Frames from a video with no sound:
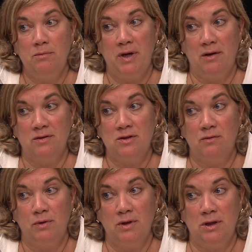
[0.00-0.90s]
parents to
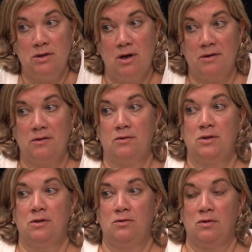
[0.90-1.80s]
really talk to their
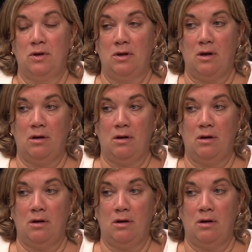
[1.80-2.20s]
children,